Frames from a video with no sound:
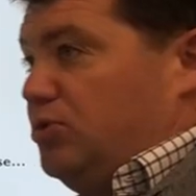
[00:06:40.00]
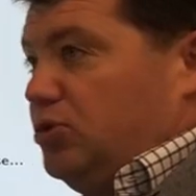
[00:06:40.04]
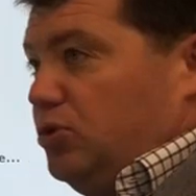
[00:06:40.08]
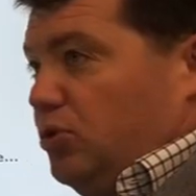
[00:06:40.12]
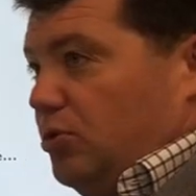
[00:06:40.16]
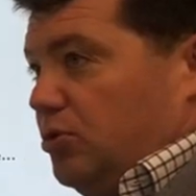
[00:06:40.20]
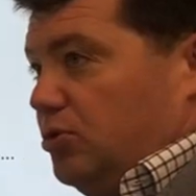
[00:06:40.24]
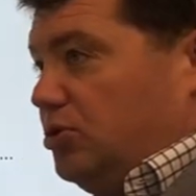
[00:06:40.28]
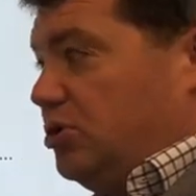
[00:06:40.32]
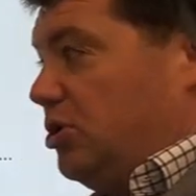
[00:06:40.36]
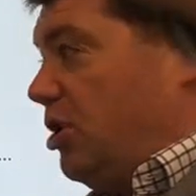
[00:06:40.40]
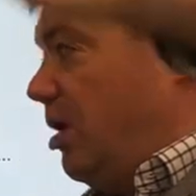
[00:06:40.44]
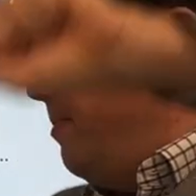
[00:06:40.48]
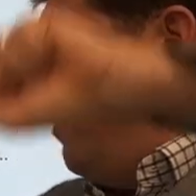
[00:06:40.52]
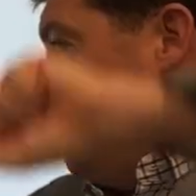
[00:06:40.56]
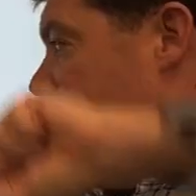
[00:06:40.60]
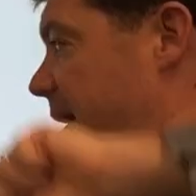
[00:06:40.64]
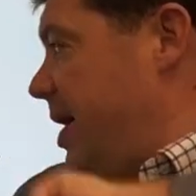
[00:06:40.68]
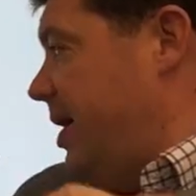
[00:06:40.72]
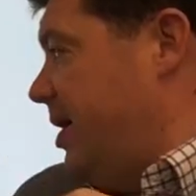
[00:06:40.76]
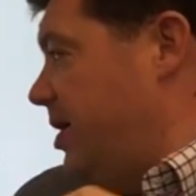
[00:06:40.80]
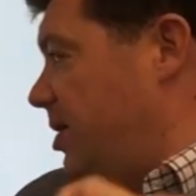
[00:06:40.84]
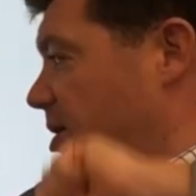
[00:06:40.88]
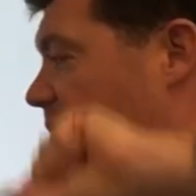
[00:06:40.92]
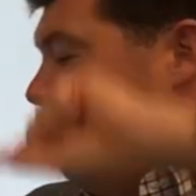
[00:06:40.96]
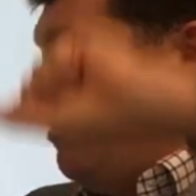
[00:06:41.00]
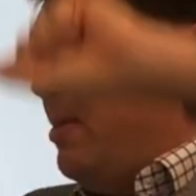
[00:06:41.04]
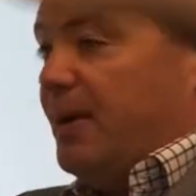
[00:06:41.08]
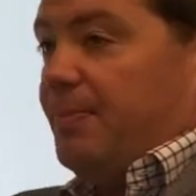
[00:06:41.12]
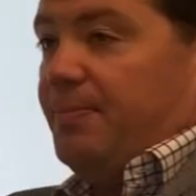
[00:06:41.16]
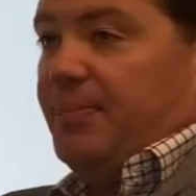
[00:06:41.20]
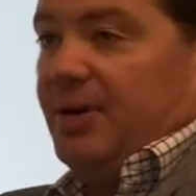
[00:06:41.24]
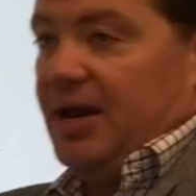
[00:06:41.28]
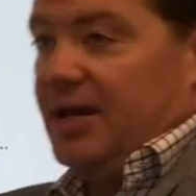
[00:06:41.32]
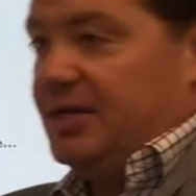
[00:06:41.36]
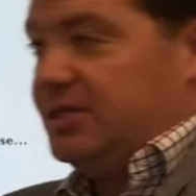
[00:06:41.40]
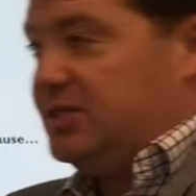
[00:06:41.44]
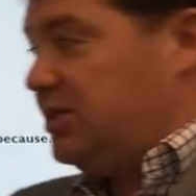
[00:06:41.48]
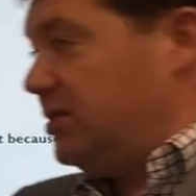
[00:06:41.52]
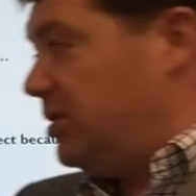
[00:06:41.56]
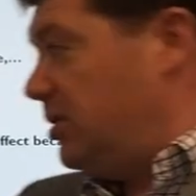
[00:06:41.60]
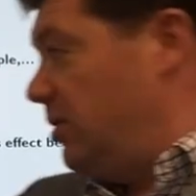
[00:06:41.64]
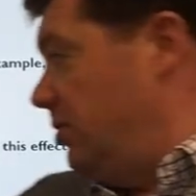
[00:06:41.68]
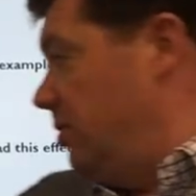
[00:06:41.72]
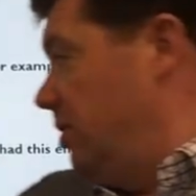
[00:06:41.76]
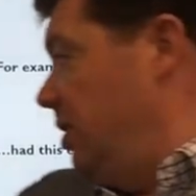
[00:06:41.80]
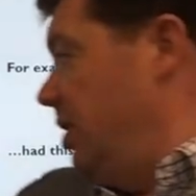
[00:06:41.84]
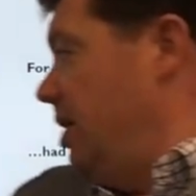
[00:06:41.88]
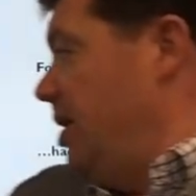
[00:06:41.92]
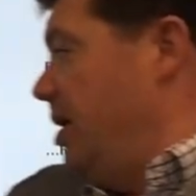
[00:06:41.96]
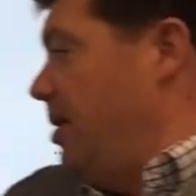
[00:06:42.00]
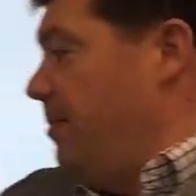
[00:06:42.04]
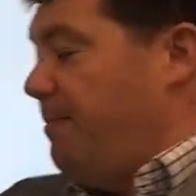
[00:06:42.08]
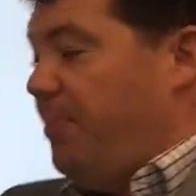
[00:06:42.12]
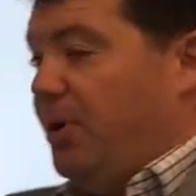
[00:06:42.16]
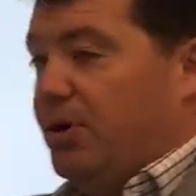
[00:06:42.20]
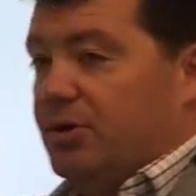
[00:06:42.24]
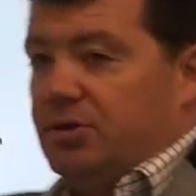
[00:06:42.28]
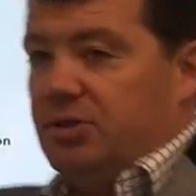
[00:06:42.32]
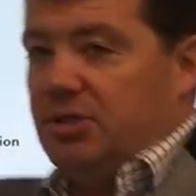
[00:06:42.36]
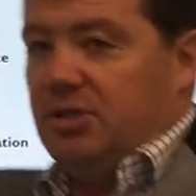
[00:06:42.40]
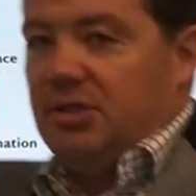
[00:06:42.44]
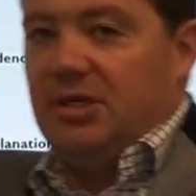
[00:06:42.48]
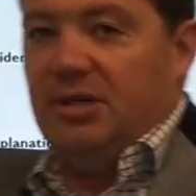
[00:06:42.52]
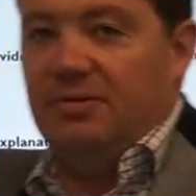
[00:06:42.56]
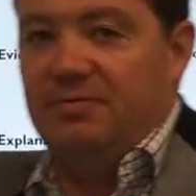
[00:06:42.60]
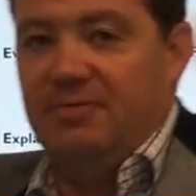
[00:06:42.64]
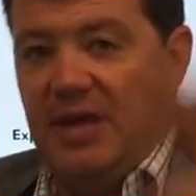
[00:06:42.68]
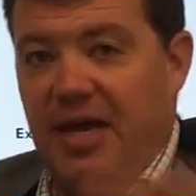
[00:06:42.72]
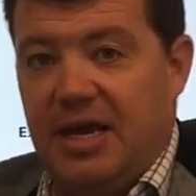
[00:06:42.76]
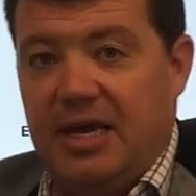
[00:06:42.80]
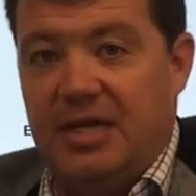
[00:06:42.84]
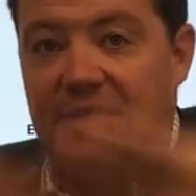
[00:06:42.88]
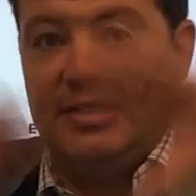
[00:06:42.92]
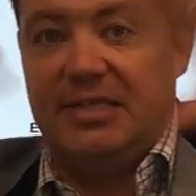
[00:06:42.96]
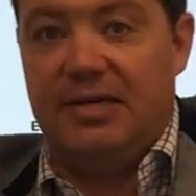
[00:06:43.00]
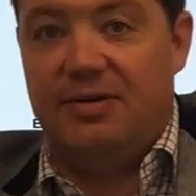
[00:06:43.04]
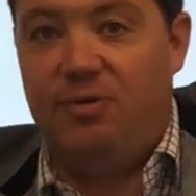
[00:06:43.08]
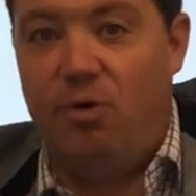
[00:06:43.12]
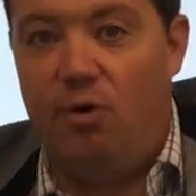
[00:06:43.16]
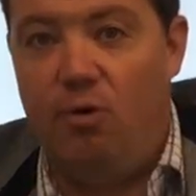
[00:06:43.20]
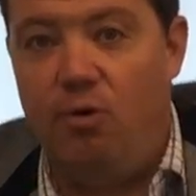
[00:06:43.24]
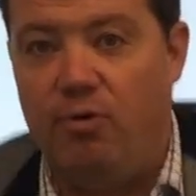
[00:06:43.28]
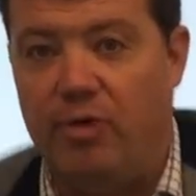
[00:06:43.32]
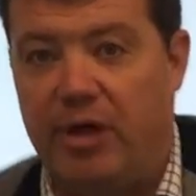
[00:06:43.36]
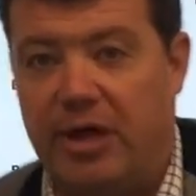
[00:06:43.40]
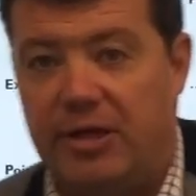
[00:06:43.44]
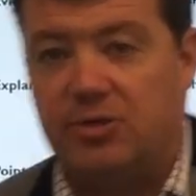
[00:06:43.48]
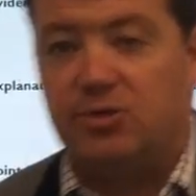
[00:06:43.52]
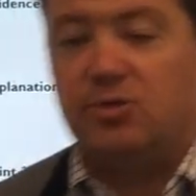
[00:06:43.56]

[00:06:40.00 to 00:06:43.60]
short-term, economic, political, positive, negative, all that